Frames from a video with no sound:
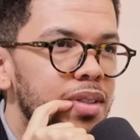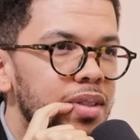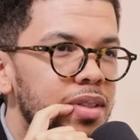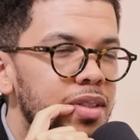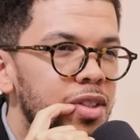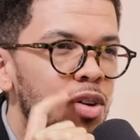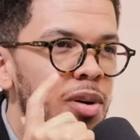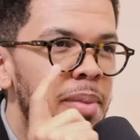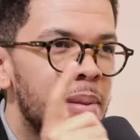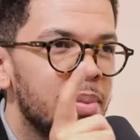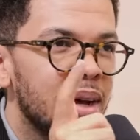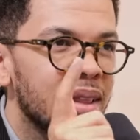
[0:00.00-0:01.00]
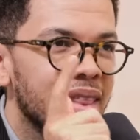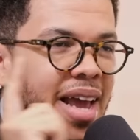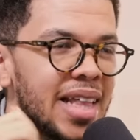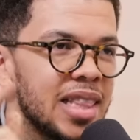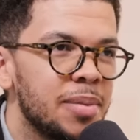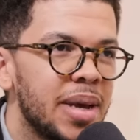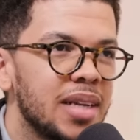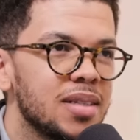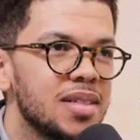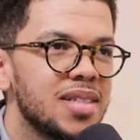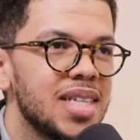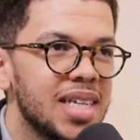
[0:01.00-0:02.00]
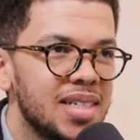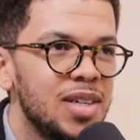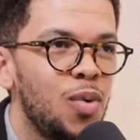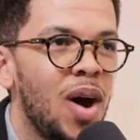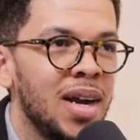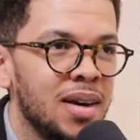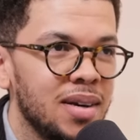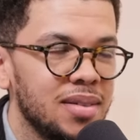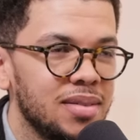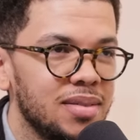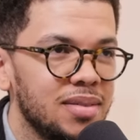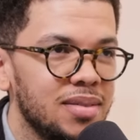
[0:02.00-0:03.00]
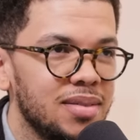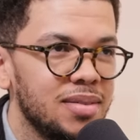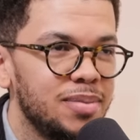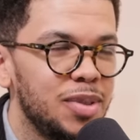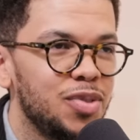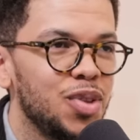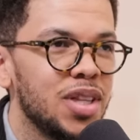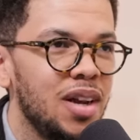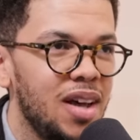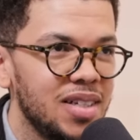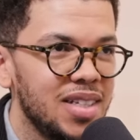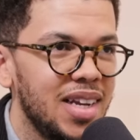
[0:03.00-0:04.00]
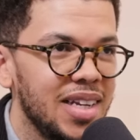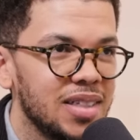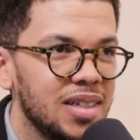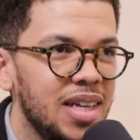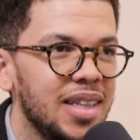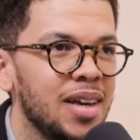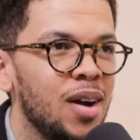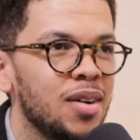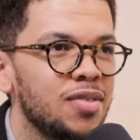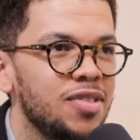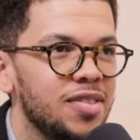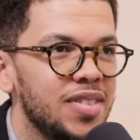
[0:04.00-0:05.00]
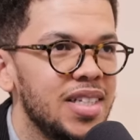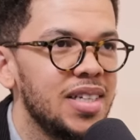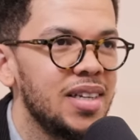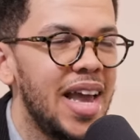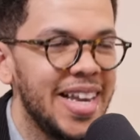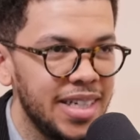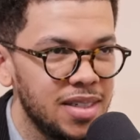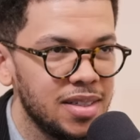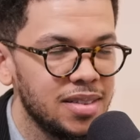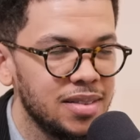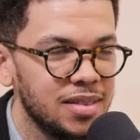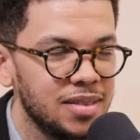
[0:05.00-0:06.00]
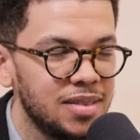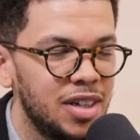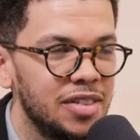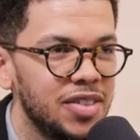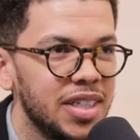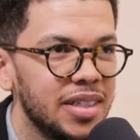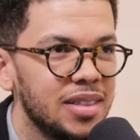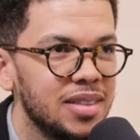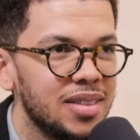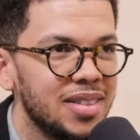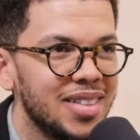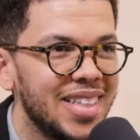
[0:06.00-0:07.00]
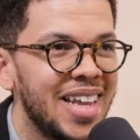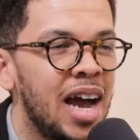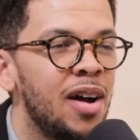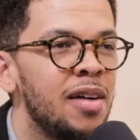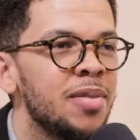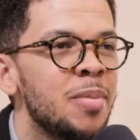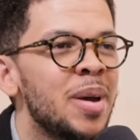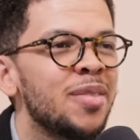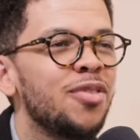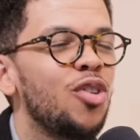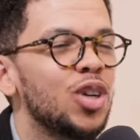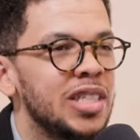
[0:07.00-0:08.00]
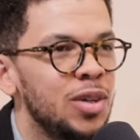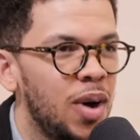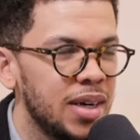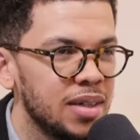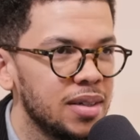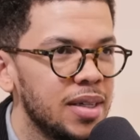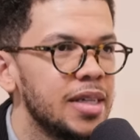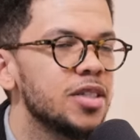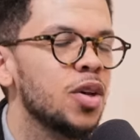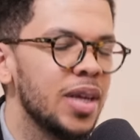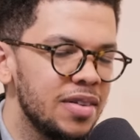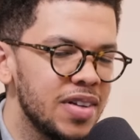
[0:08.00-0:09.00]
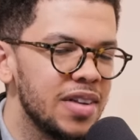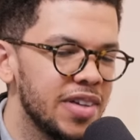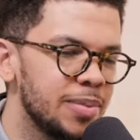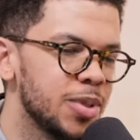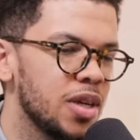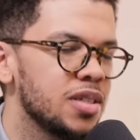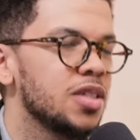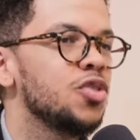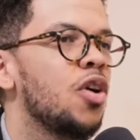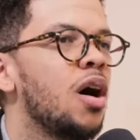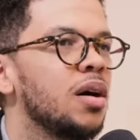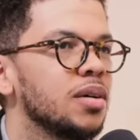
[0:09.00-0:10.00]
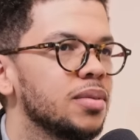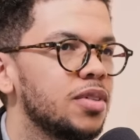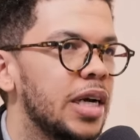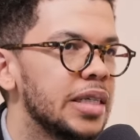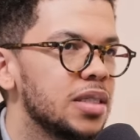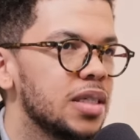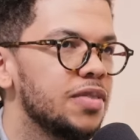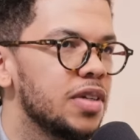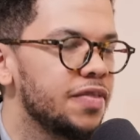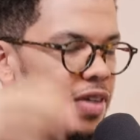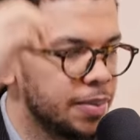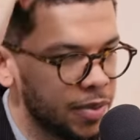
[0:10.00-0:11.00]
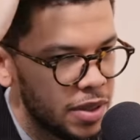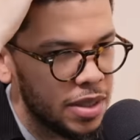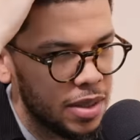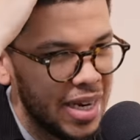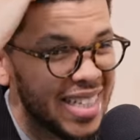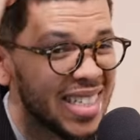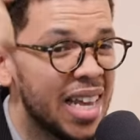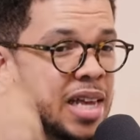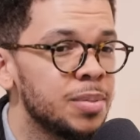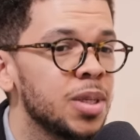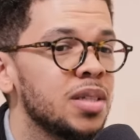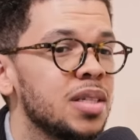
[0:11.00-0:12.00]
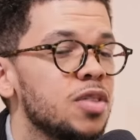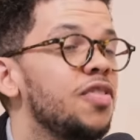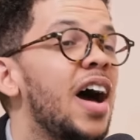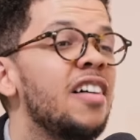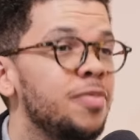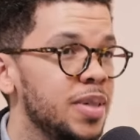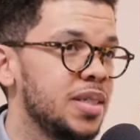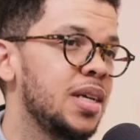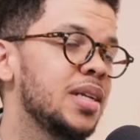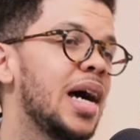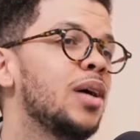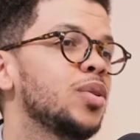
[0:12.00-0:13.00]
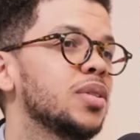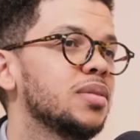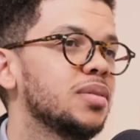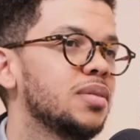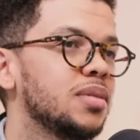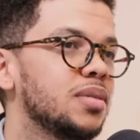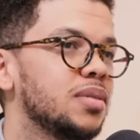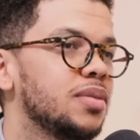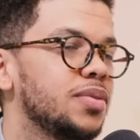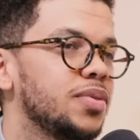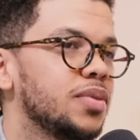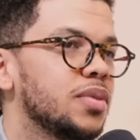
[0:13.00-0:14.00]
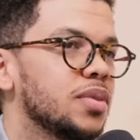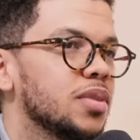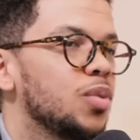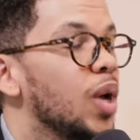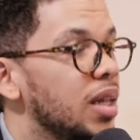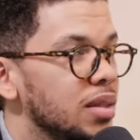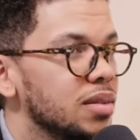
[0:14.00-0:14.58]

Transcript: So remember, they had them at 61 before the last election, and they got 58, roughly. They now have them at 41. So even if Ipsos is wrong, right? Even if let's say Ipsos is 5% out, well,